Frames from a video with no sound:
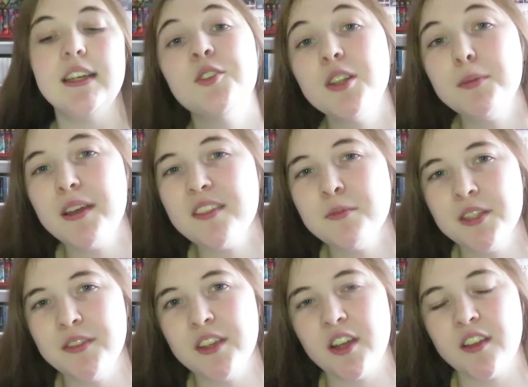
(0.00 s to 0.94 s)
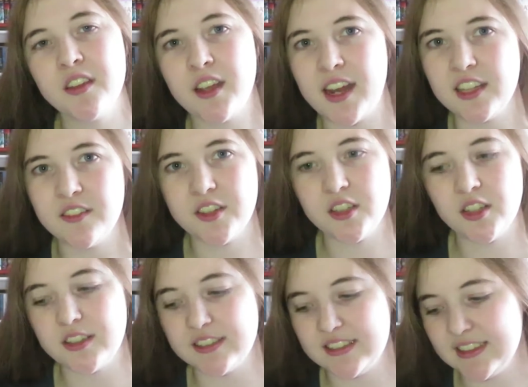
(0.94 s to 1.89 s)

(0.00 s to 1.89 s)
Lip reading: It's all about them living on the Isle of the Lost